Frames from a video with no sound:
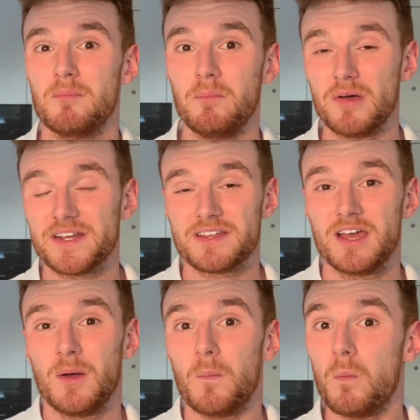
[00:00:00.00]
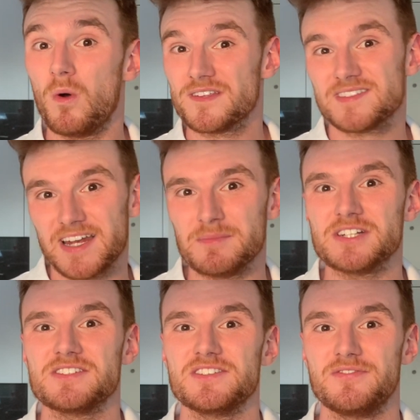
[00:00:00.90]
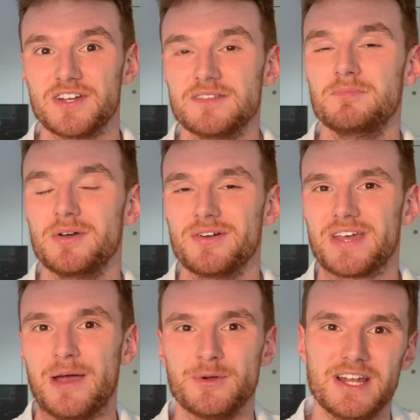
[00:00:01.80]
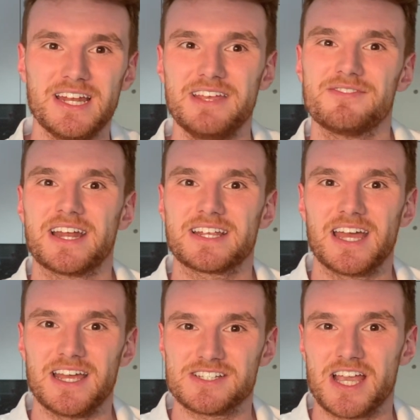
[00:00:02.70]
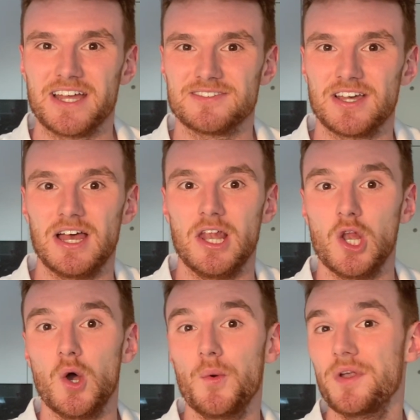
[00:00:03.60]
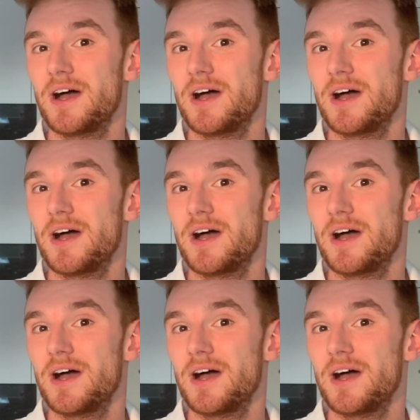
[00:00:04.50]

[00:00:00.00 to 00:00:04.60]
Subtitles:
But once that emergency fund is built, I would leave that cash ISA alone.